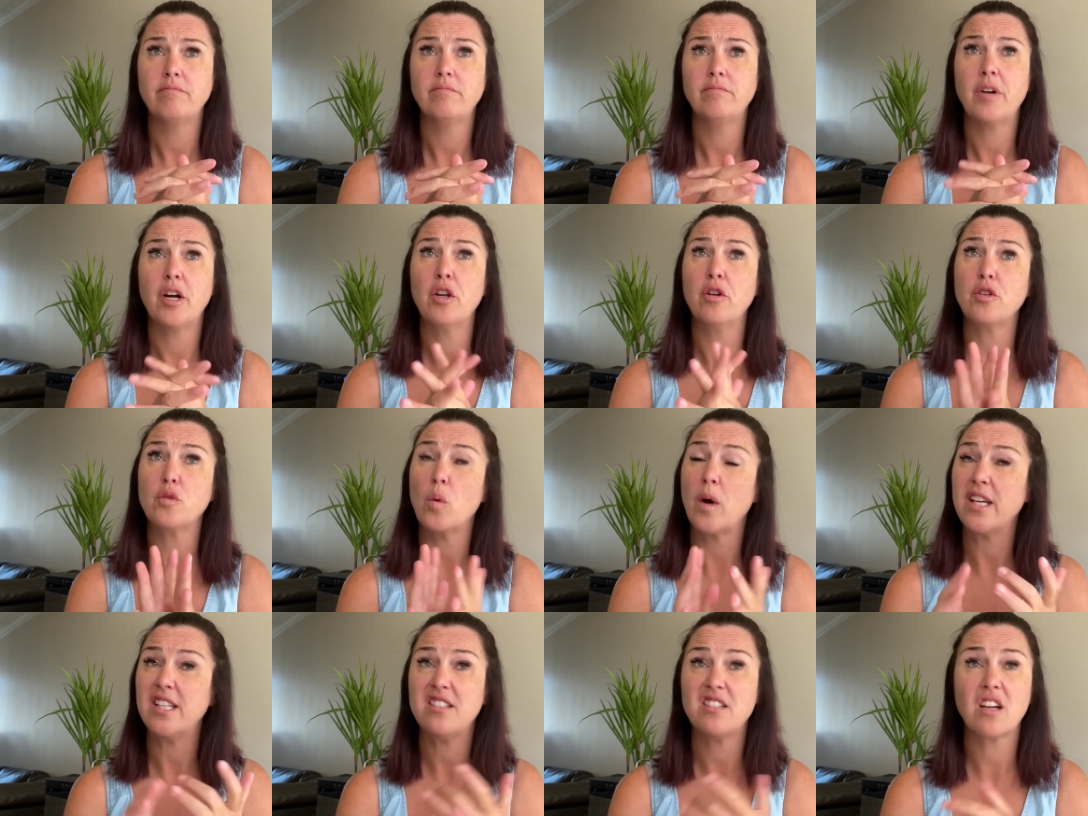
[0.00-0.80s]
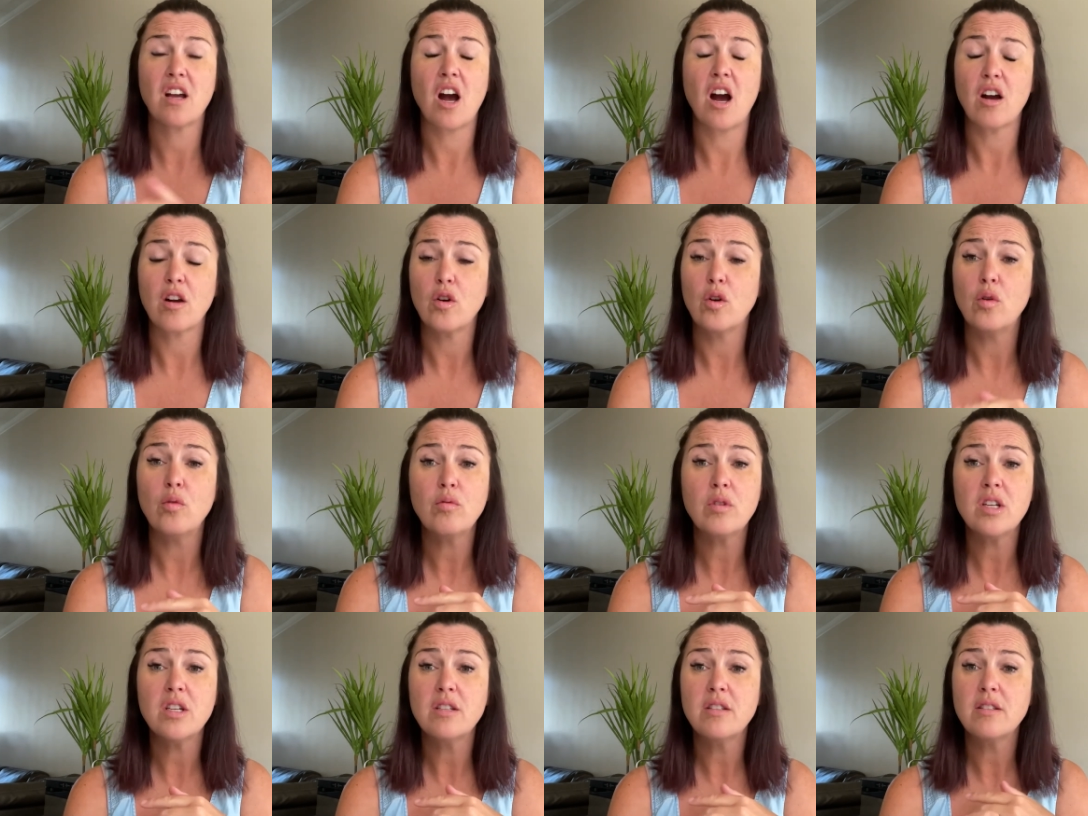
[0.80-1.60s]
I looked ways to cut
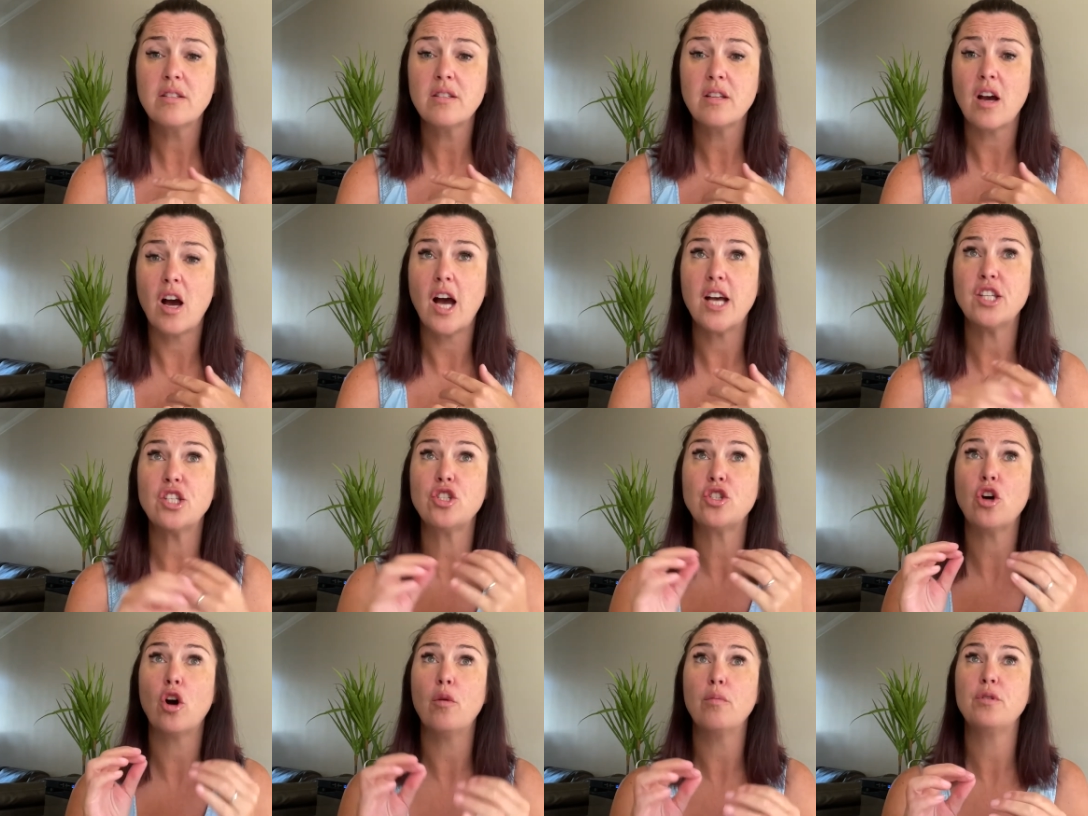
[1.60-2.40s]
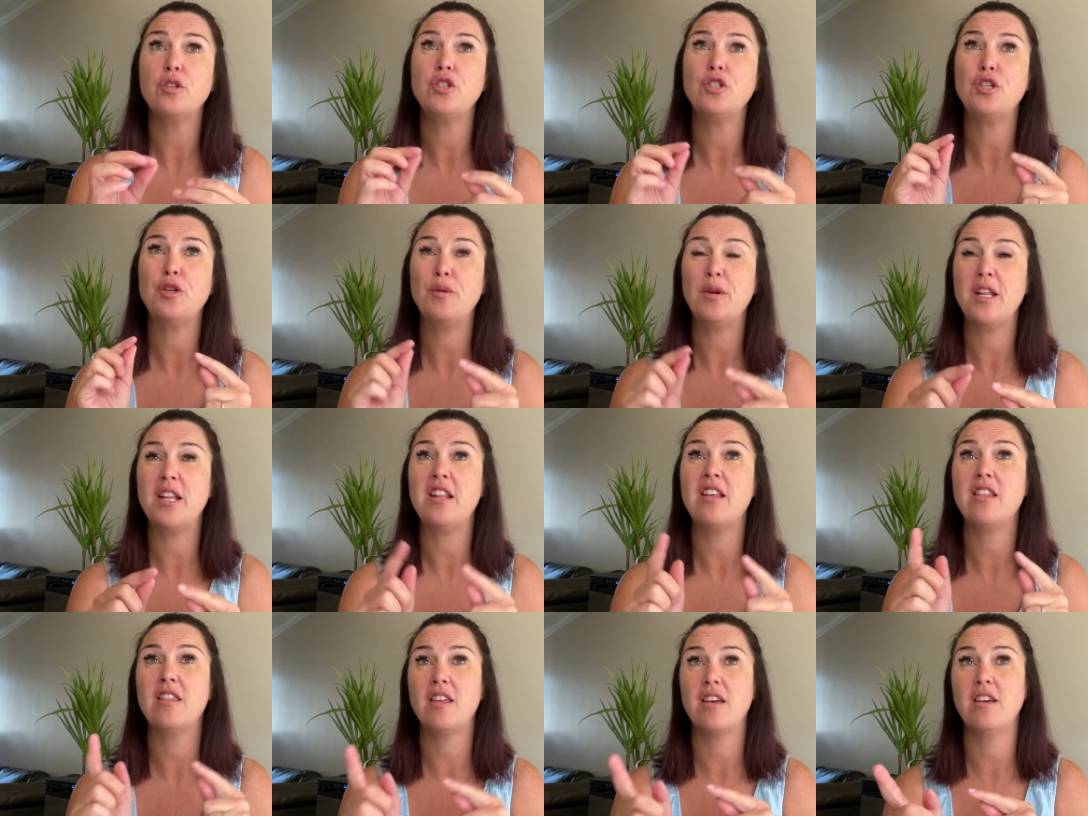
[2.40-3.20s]
corners. I stopped doing
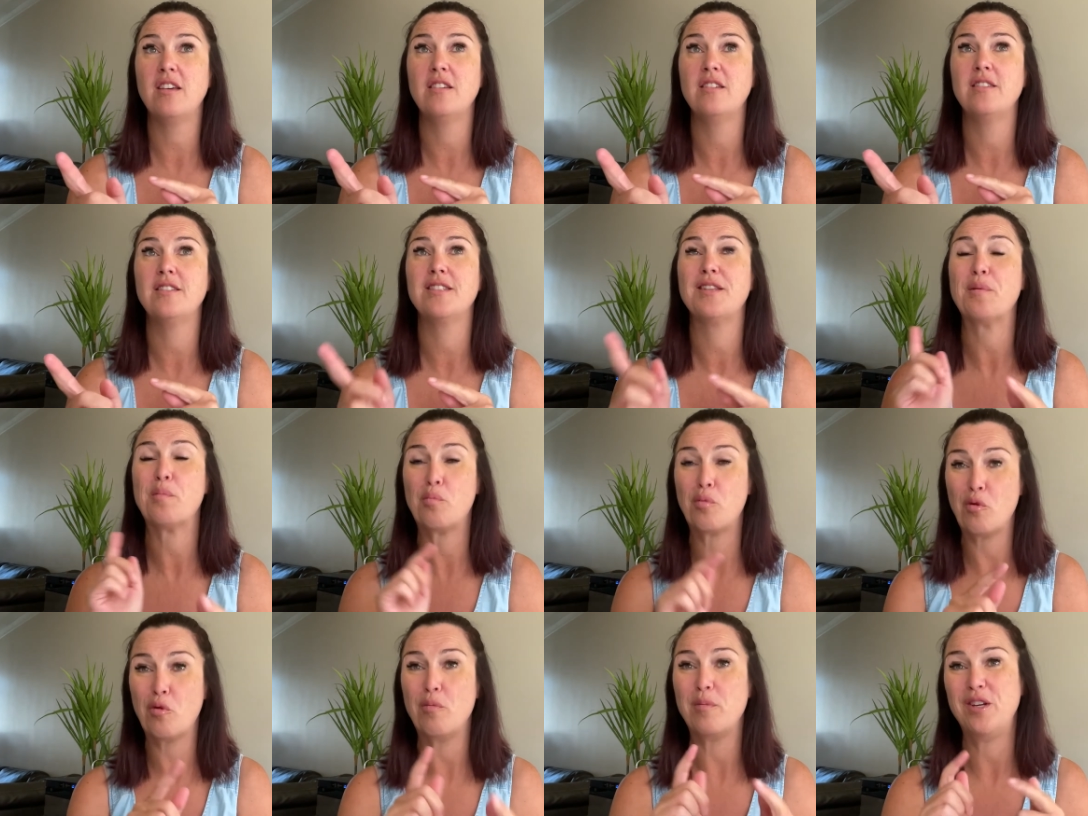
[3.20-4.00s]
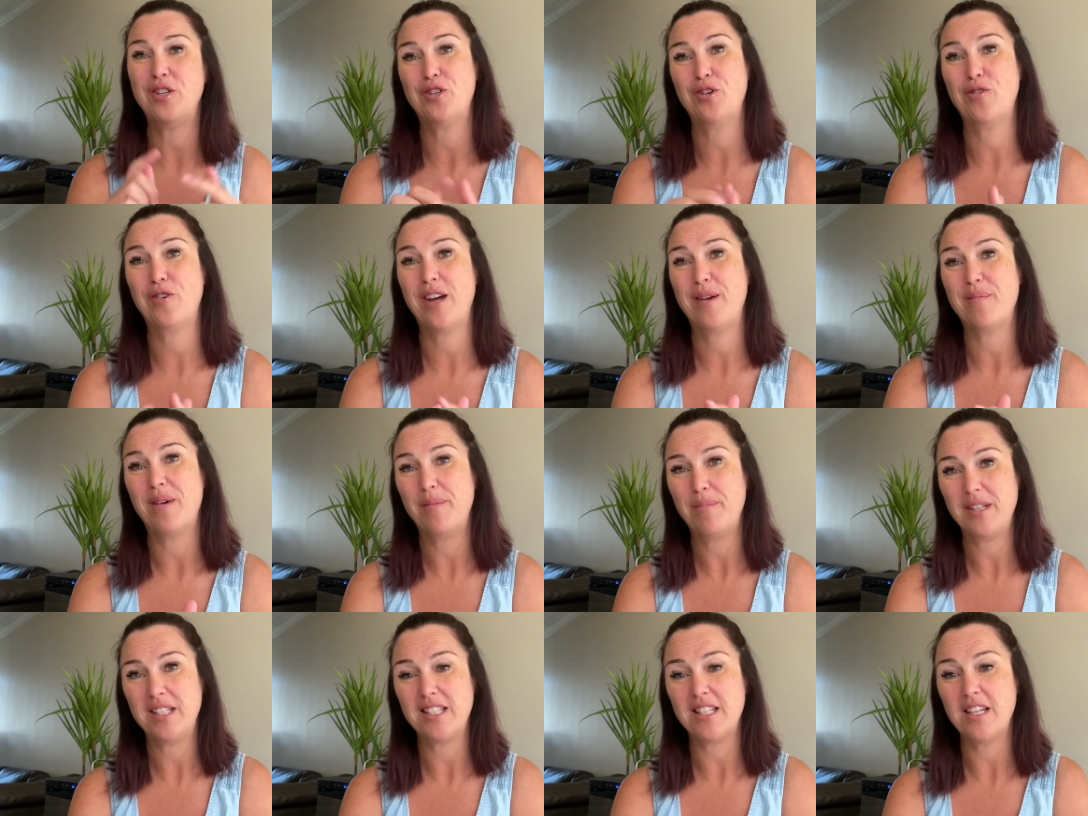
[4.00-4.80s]
the things that brought me joy in my
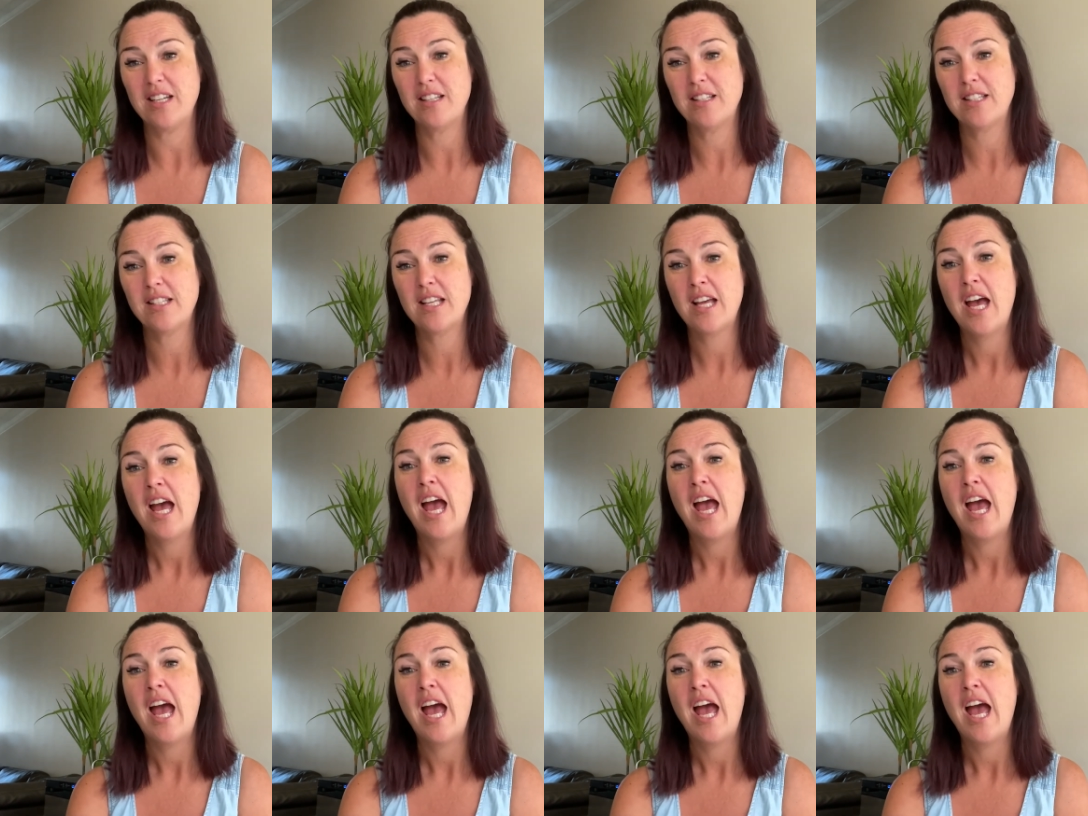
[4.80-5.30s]
business.